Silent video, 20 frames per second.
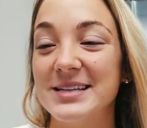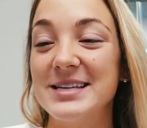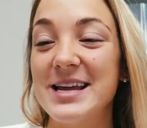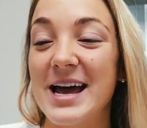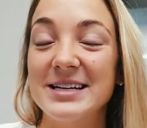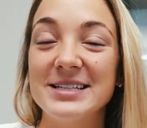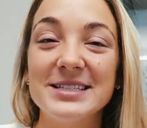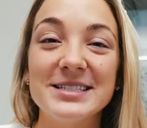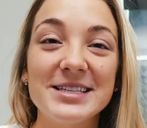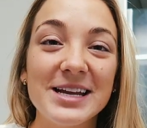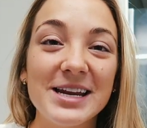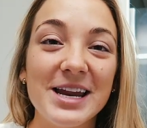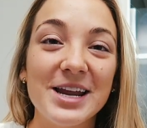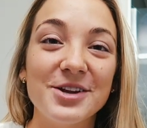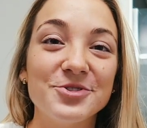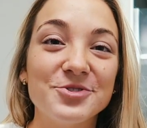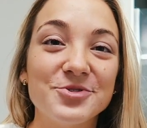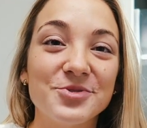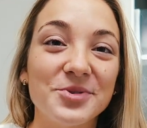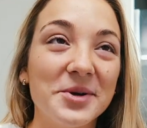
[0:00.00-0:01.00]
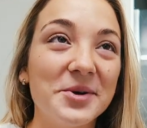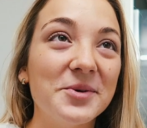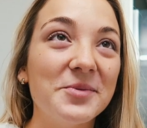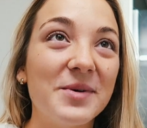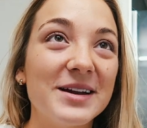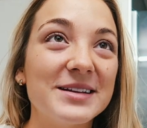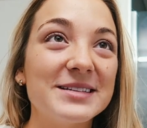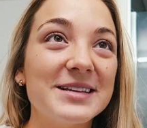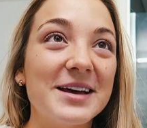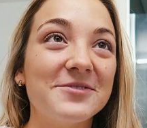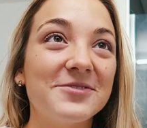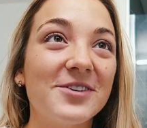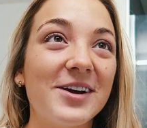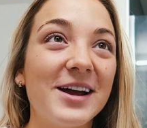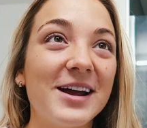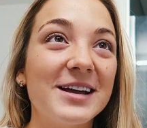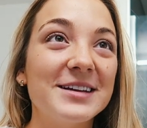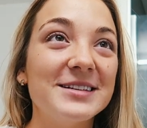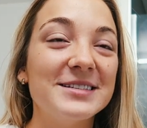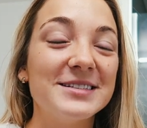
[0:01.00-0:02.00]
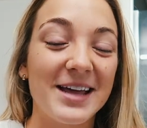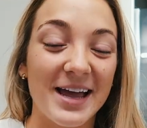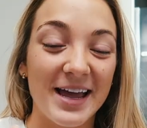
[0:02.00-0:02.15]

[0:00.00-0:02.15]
tested and true. What is that phrase?